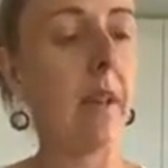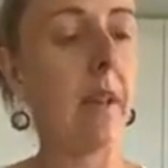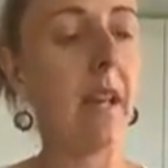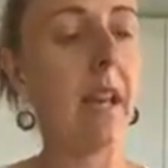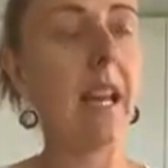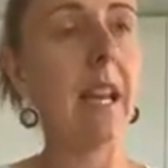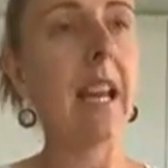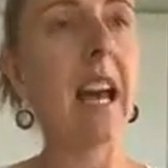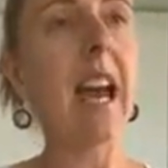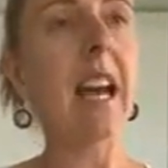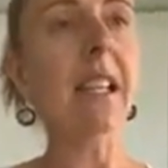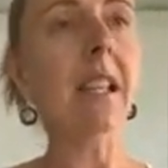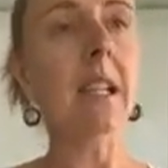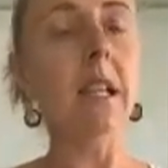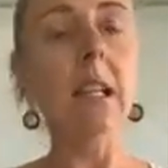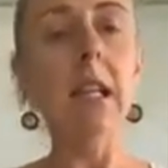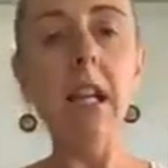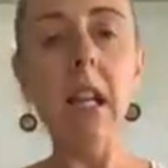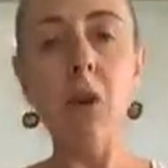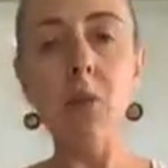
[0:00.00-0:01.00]
It has a
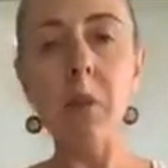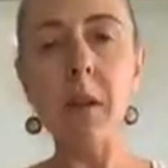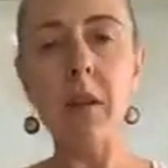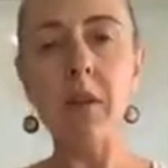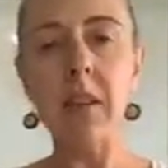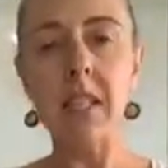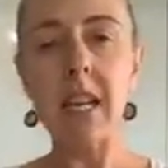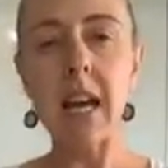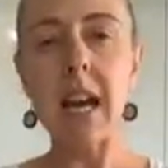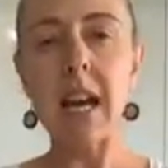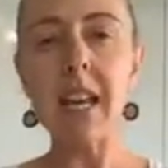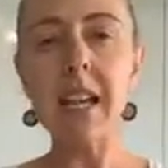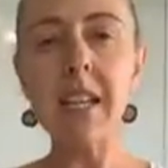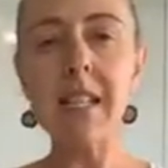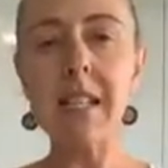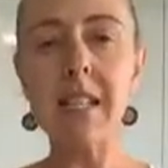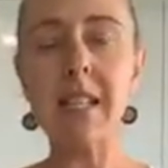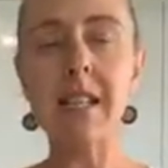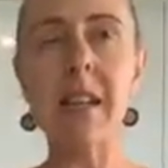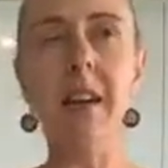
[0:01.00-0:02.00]
little bit of a
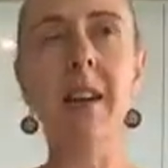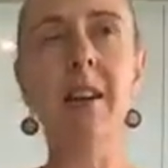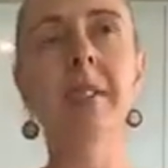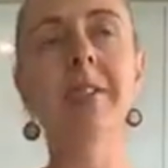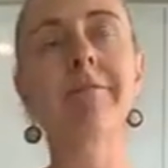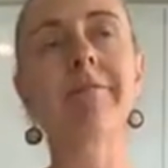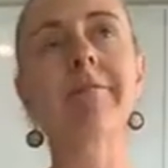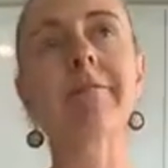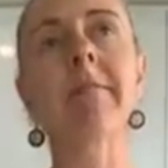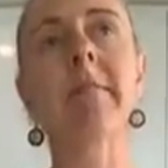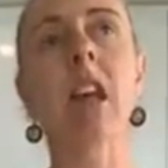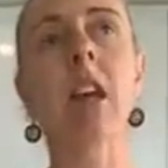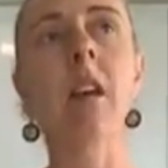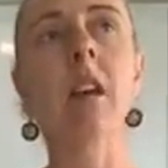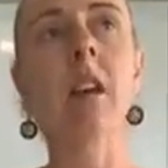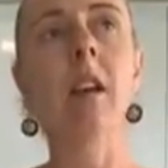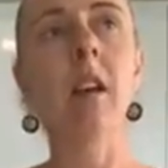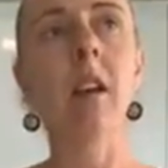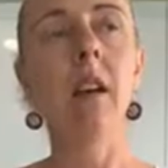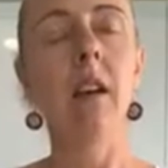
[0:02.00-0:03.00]
taste,
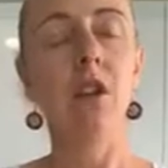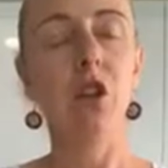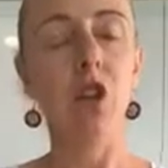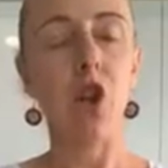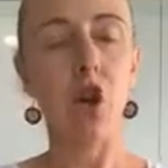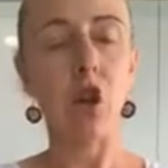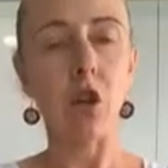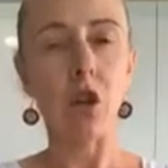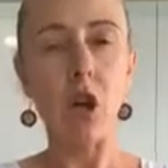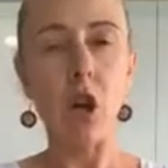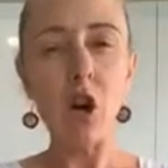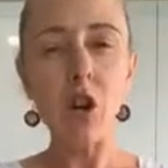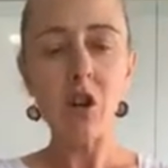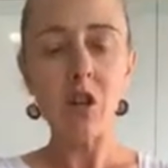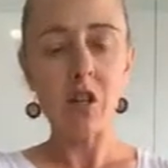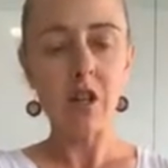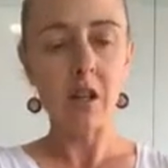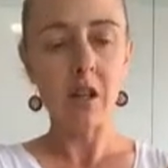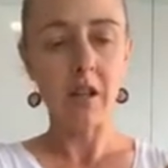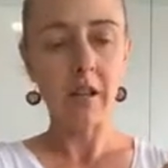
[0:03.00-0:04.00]
not a
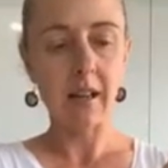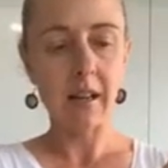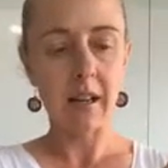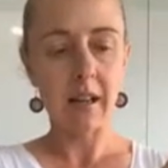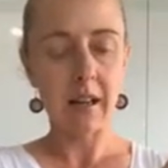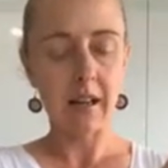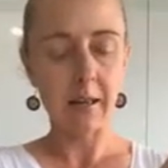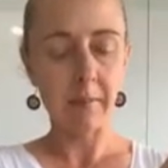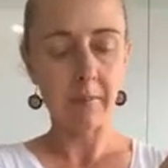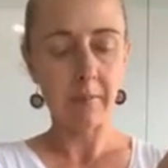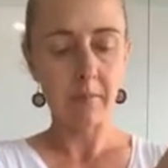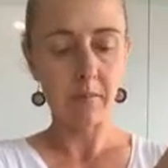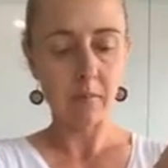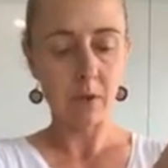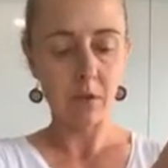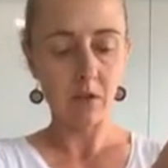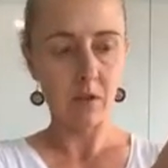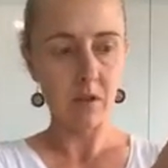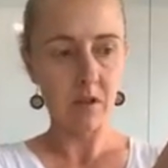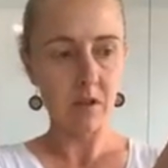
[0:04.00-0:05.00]
lot.
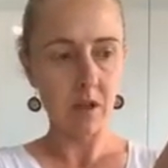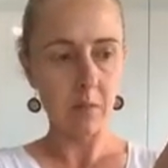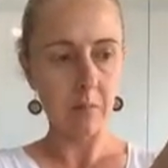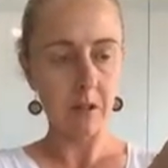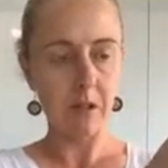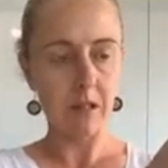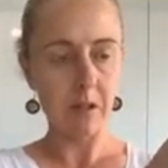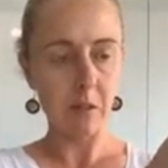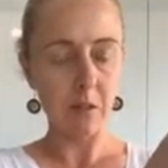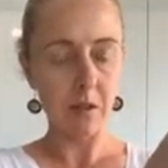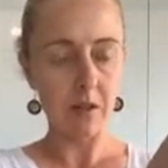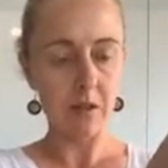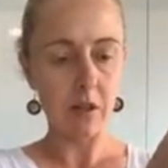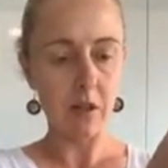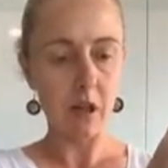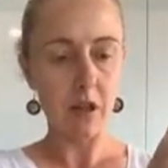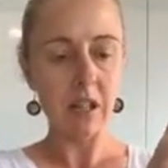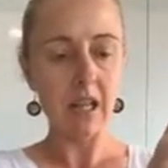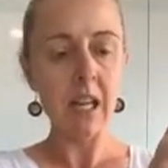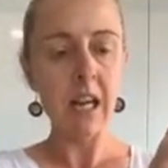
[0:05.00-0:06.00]
I'll just open this one
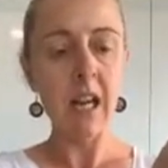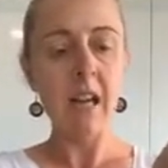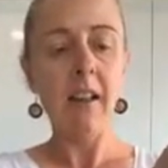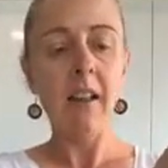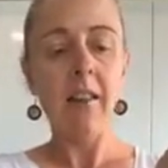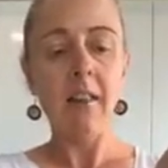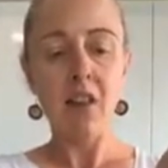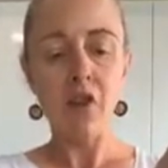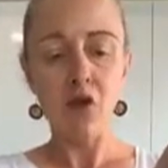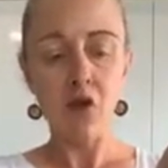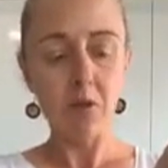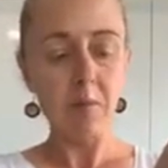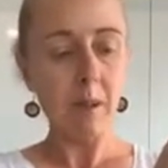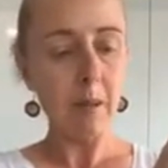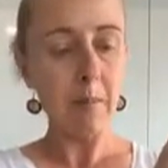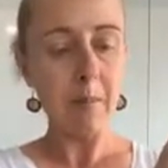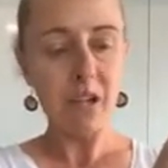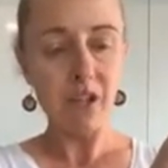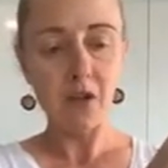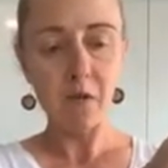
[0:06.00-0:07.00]
slowly. There shouldn't be
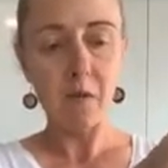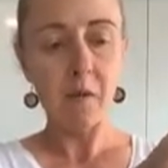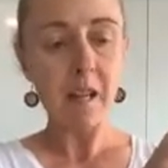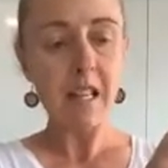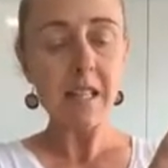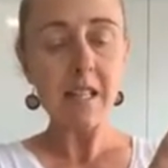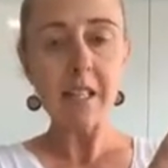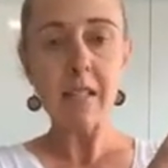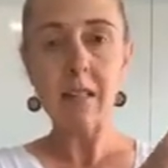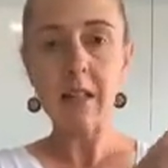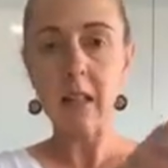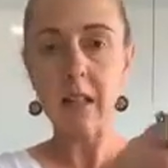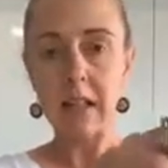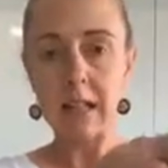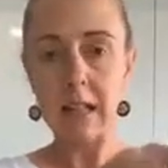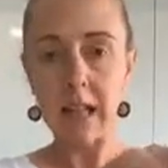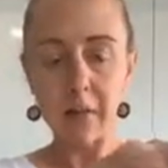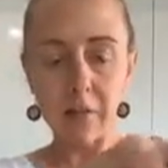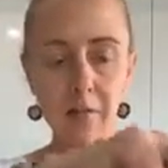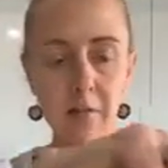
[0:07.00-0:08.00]
much fizz
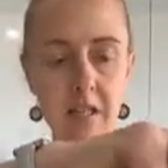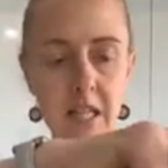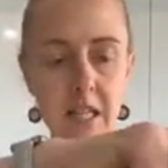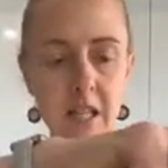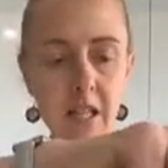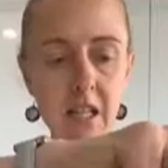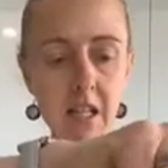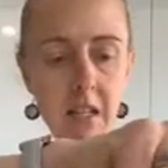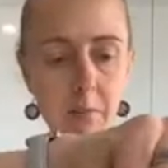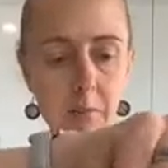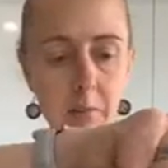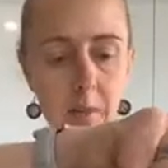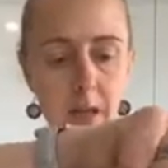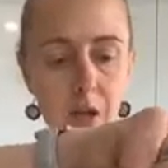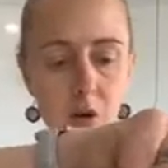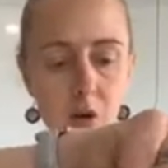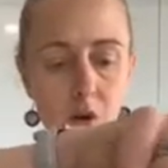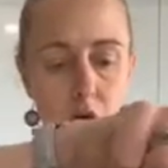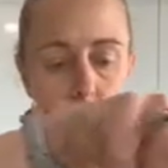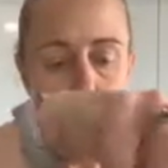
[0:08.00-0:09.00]
left in it
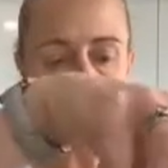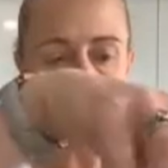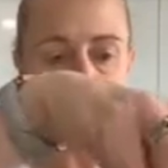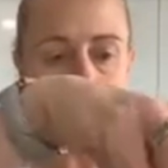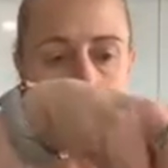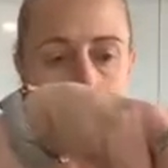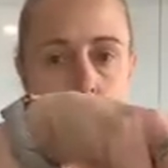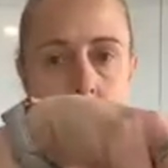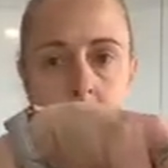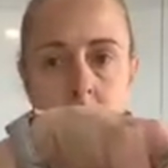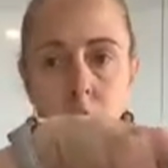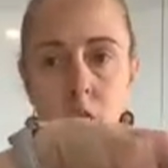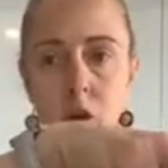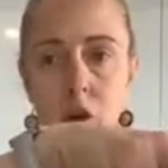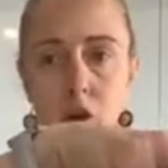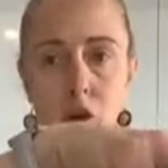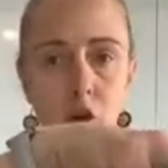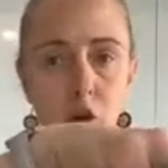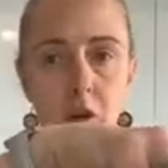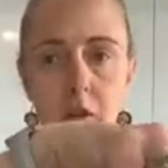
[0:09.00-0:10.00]
because
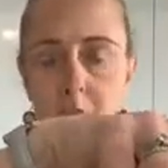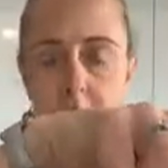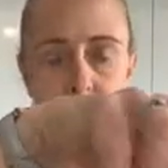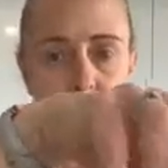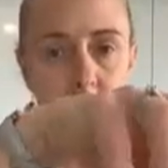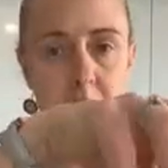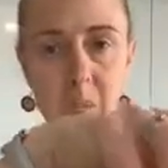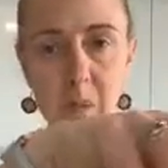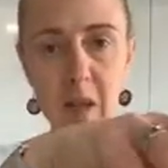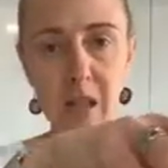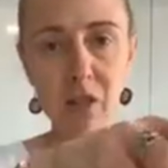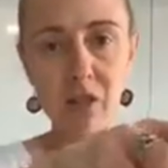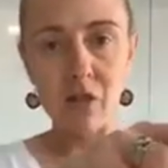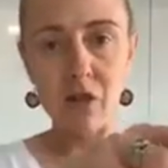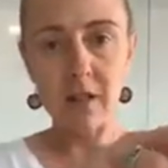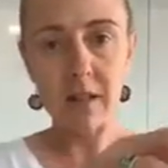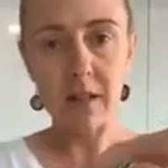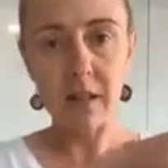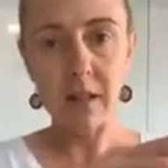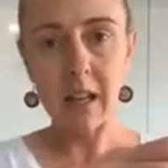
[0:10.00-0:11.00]
all the fizz has been
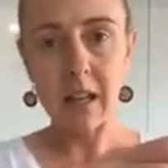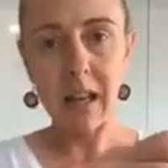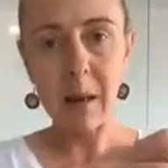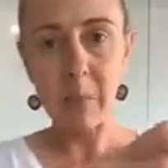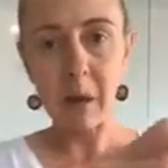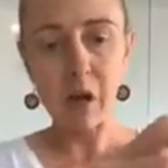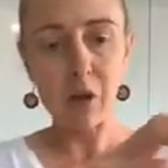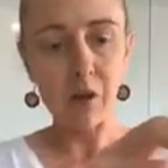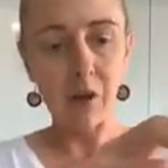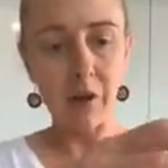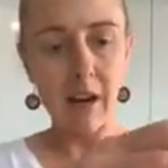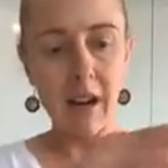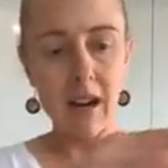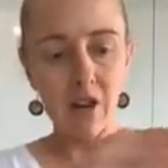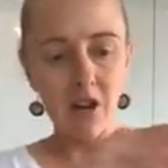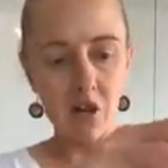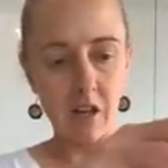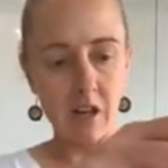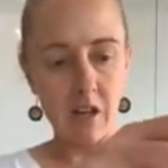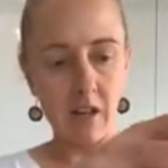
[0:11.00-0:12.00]
used in the chemical
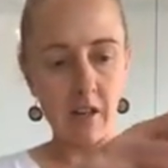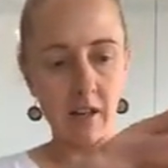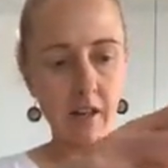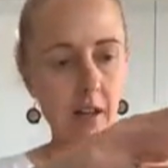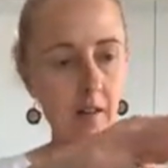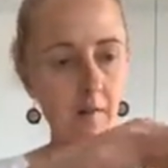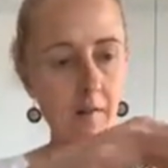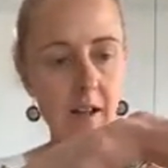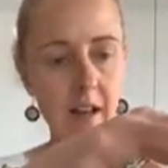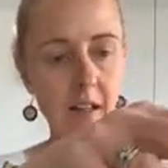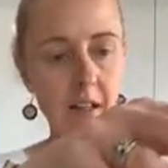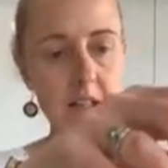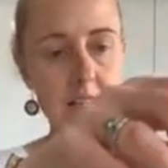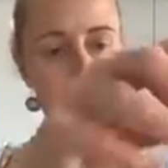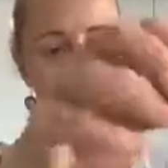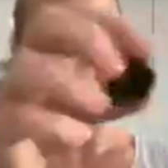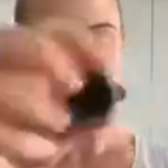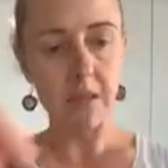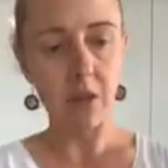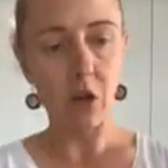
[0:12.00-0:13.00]
reaction, and in fact this
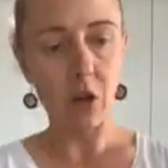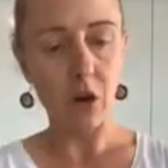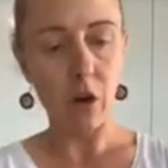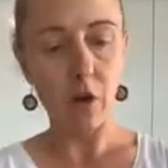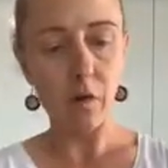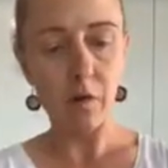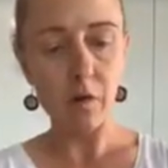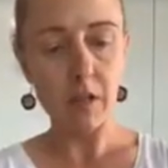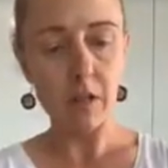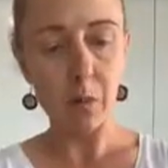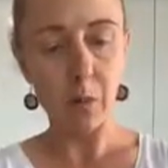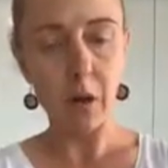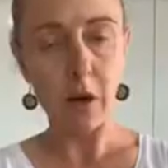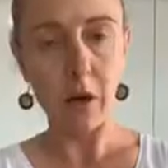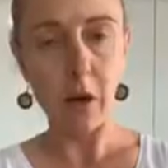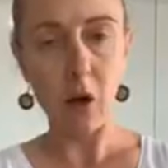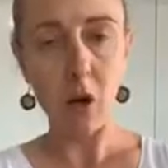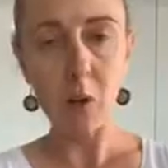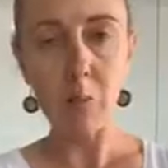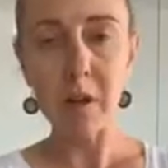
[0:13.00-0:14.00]
one's got no fizz when
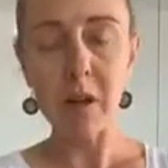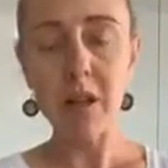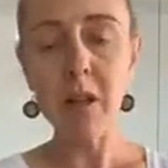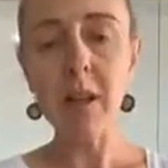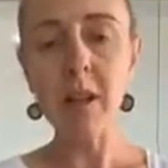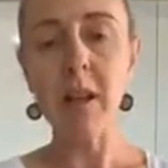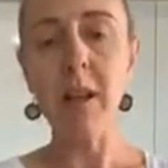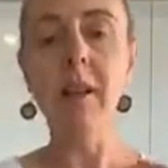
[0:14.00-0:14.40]
I open it.